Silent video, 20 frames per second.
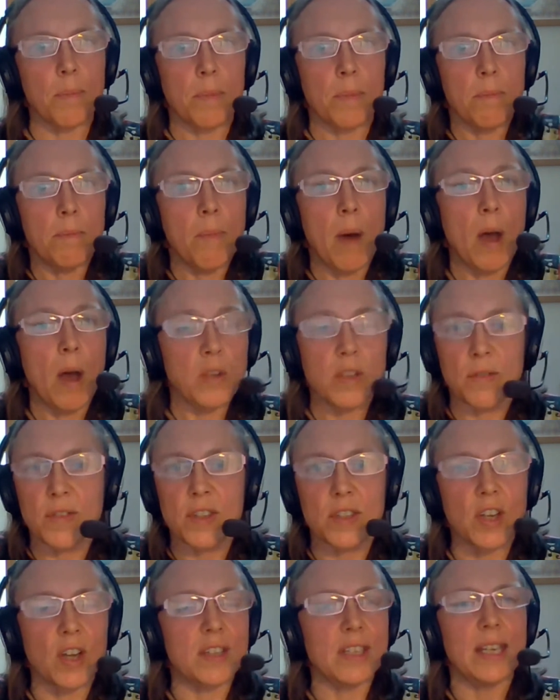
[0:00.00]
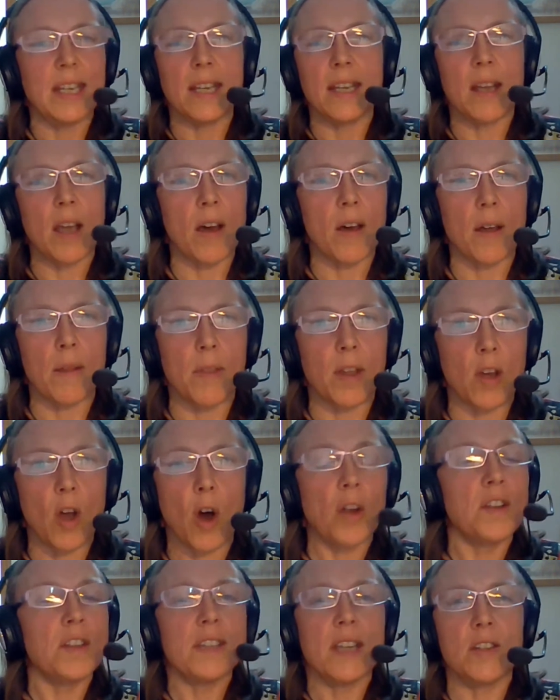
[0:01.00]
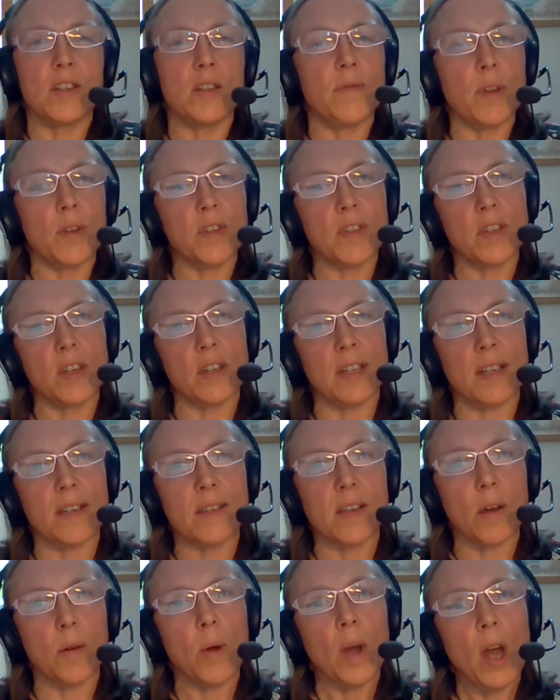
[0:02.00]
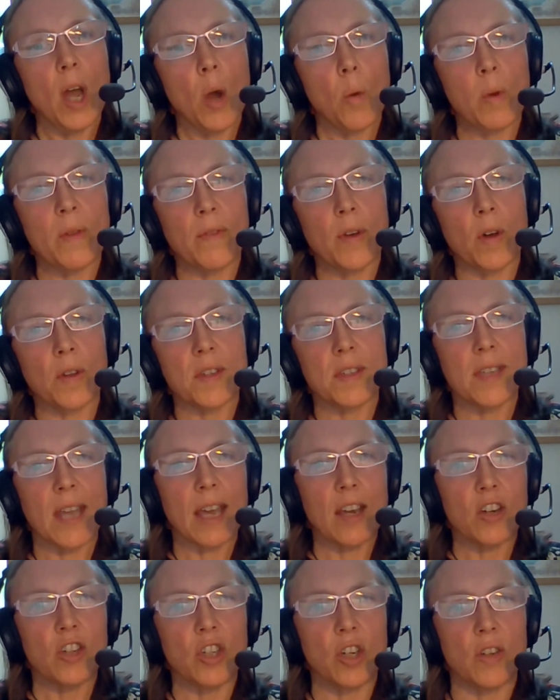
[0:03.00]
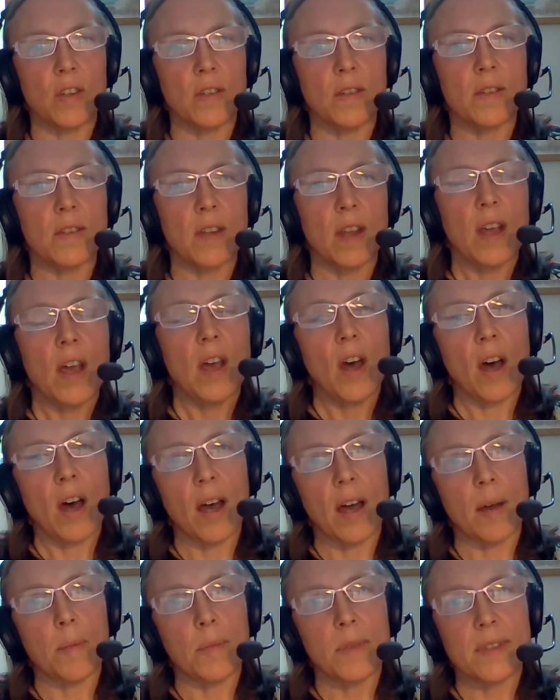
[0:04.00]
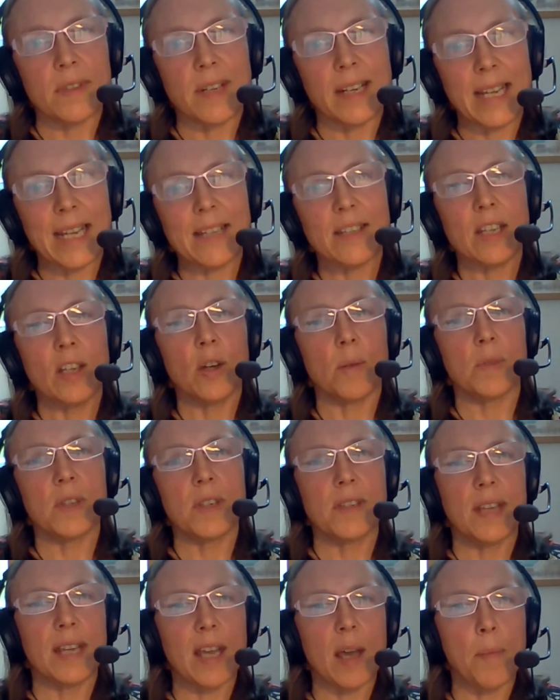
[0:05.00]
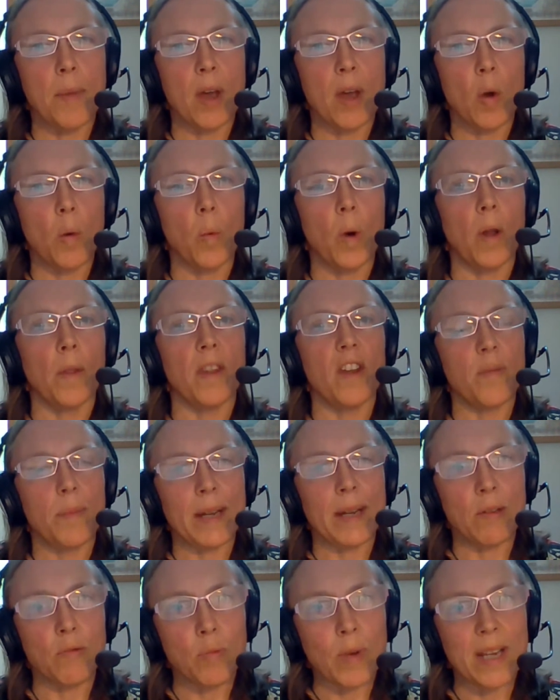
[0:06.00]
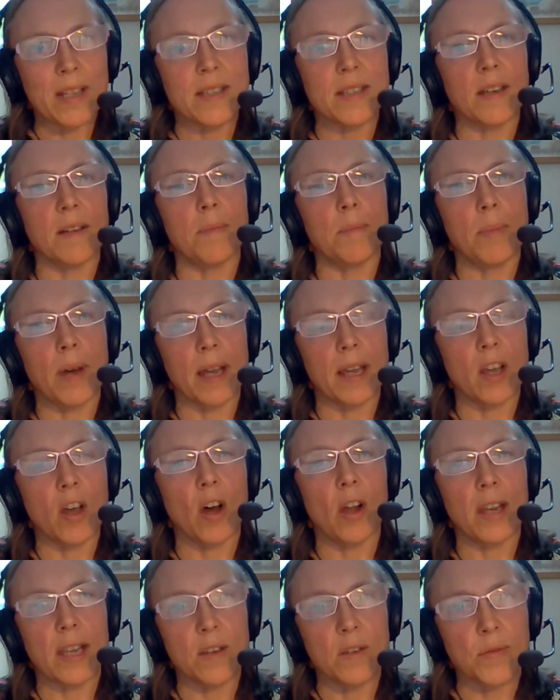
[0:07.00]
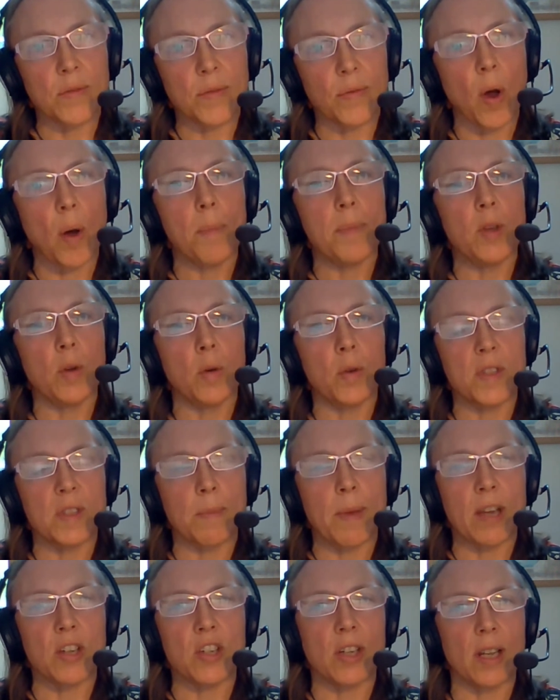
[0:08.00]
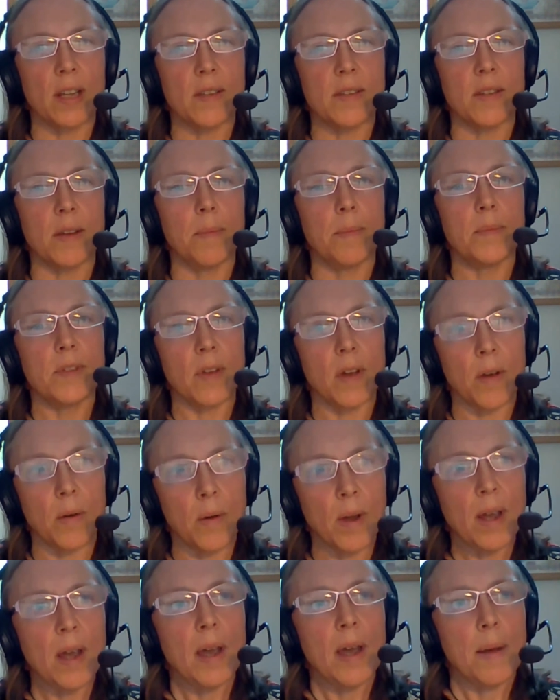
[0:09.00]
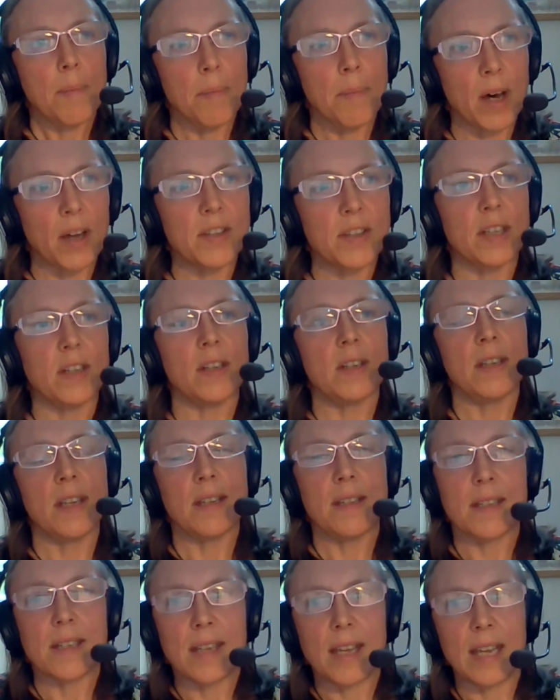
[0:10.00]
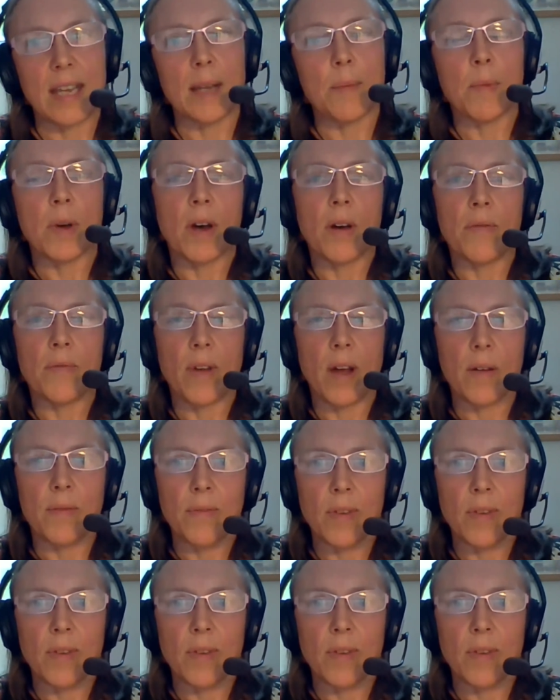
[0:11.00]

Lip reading: mode of study, the content of your study. So we've got sections leading up to TMO1 that have been written by colleagues from your specialism. So Martin and his team have